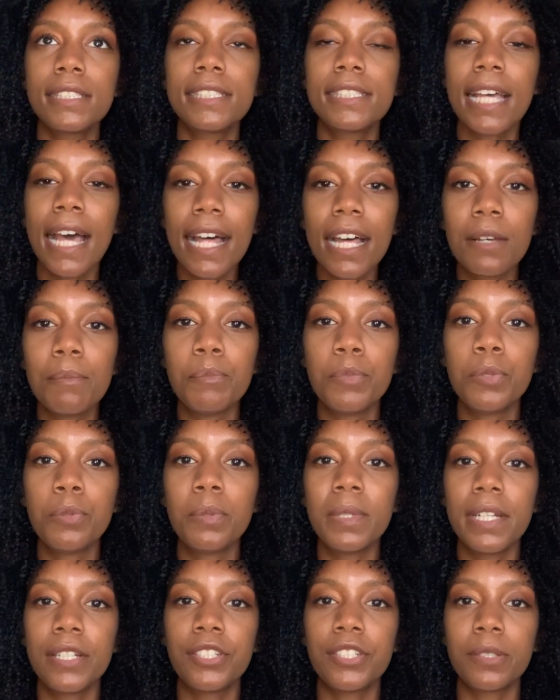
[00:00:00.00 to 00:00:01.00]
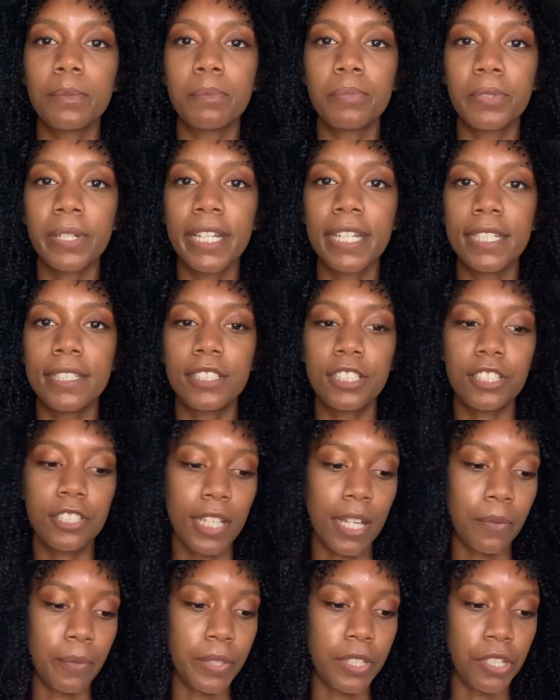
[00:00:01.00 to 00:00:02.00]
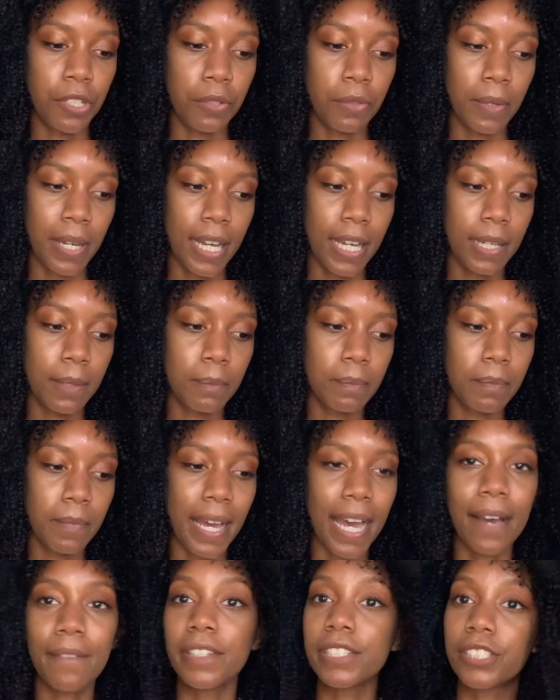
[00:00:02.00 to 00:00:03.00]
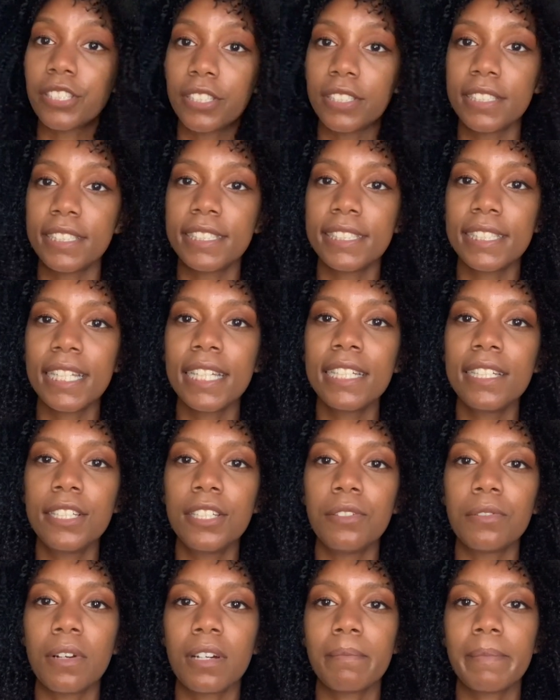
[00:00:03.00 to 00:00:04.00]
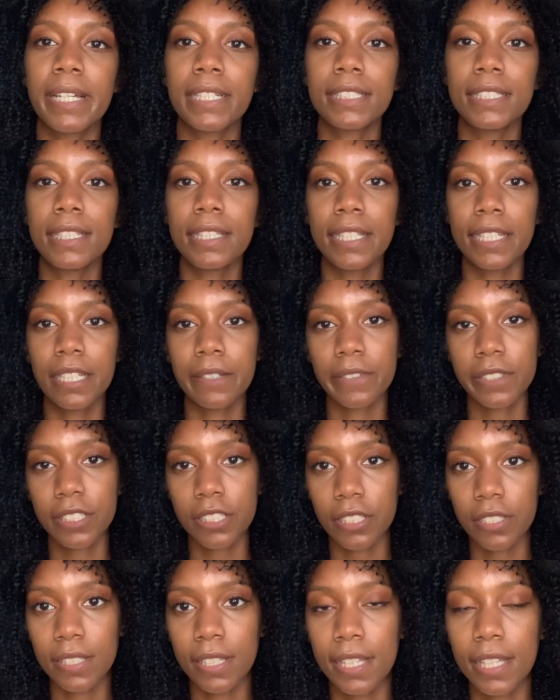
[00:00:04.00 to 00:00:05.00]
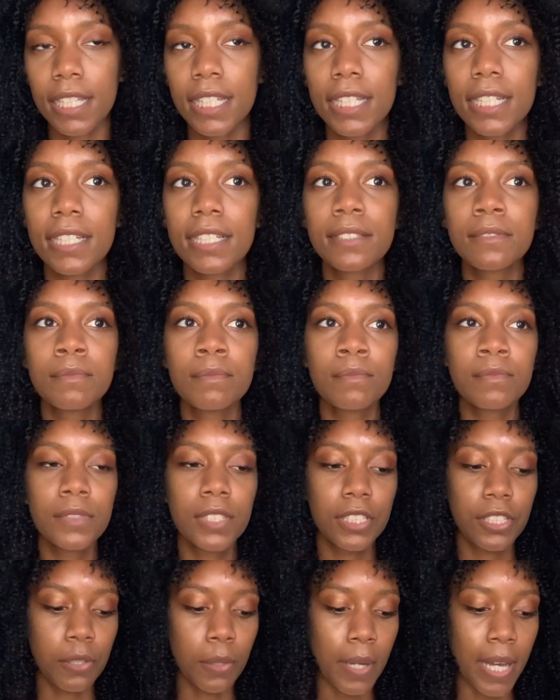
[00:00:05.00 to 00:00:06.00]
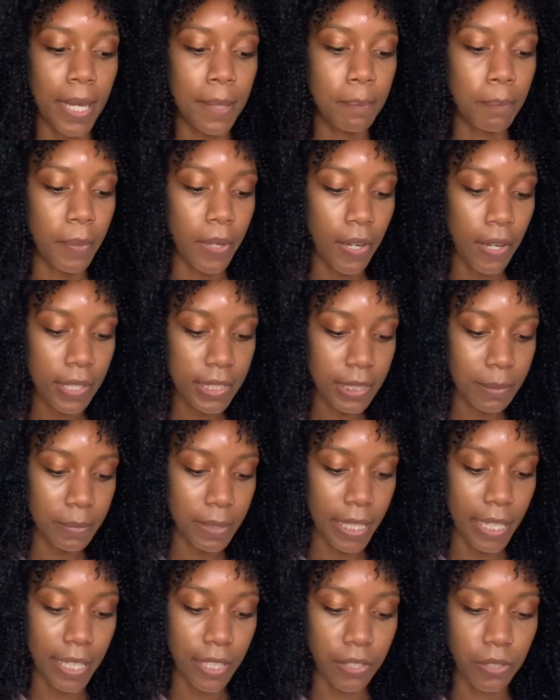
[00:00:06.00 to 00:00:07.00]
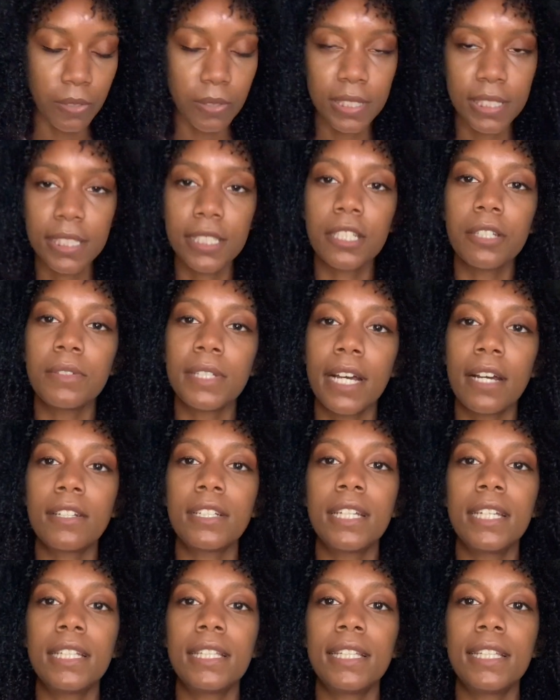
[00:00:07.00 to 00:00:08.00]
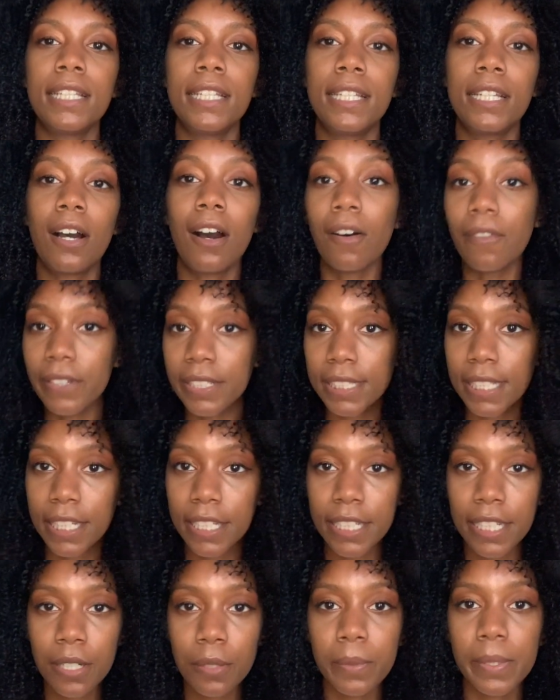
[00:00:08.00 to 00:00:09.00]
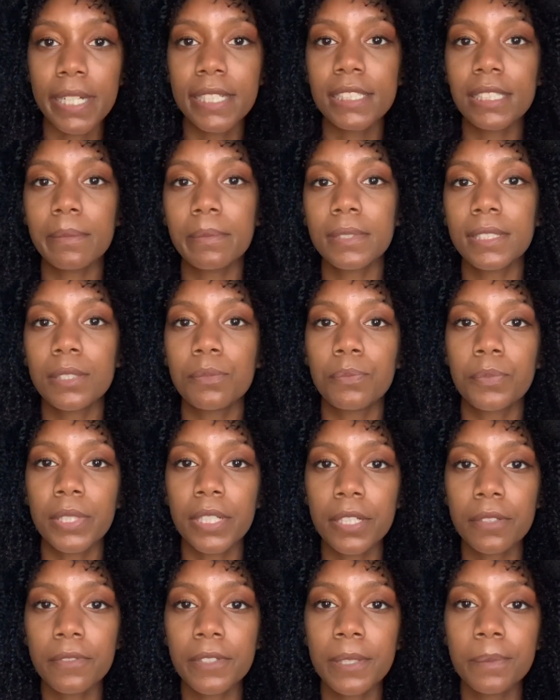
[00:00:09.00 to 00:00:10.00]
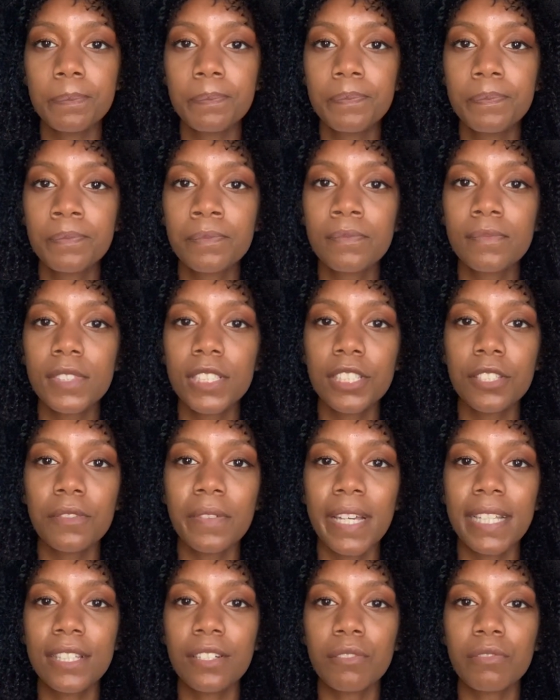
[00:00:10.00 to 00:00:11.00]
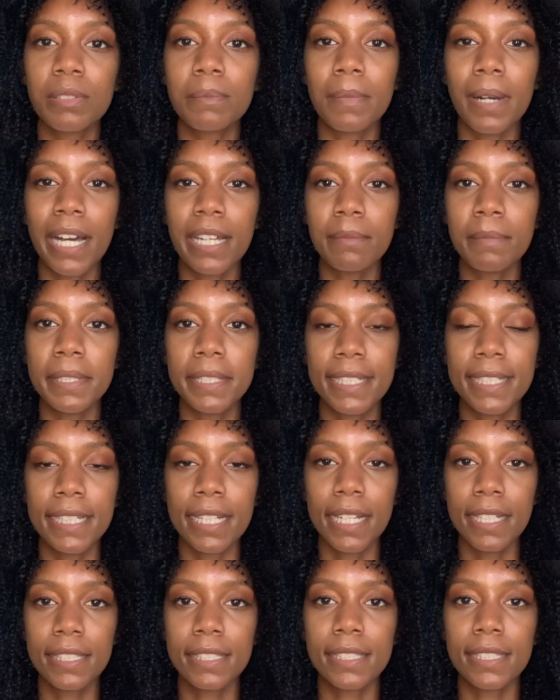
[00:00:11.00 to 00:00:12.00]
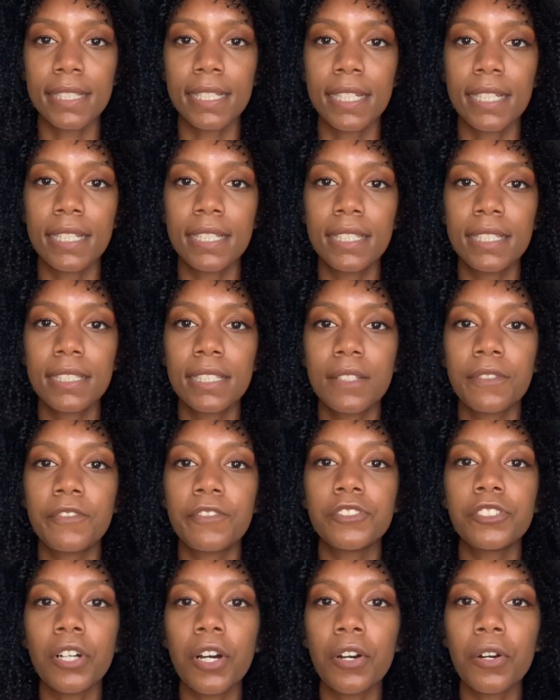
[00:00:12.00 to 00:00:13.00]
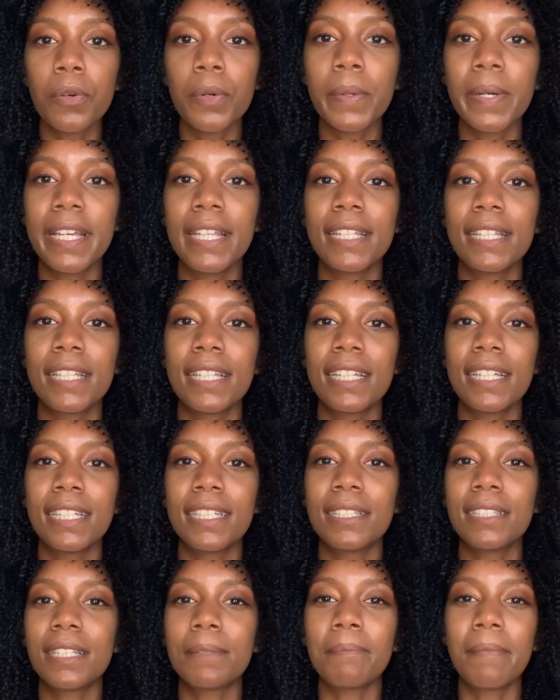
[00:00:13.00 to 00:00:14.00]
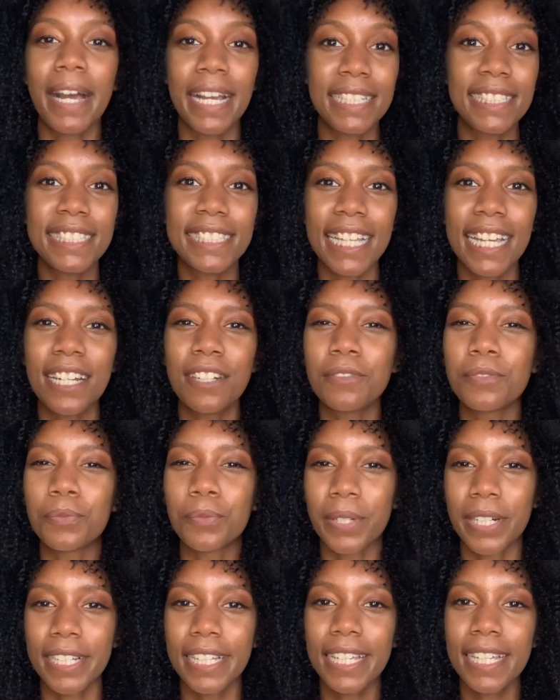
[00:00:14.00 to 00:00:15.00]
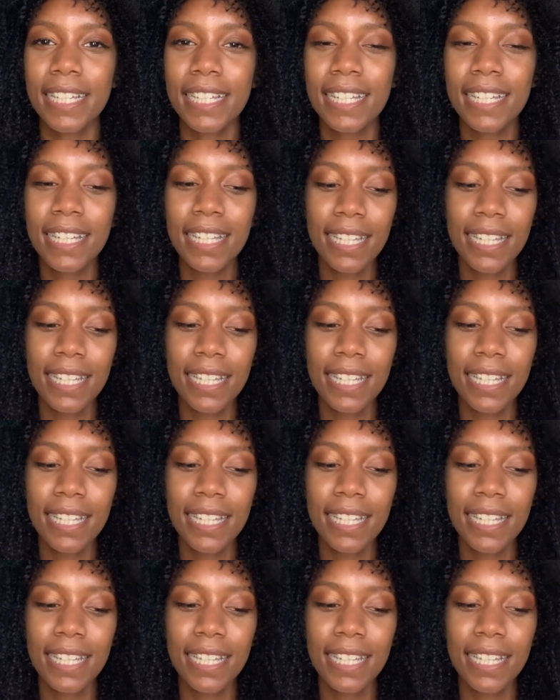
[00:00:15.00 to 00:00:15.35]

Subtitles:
set a mood in your brain so that when you have a certain scent, you automatically think of a certain thing. So I bought some candles to go down in the office area where I typically work from, so that they'll remind me to get in the flow and the mindset of working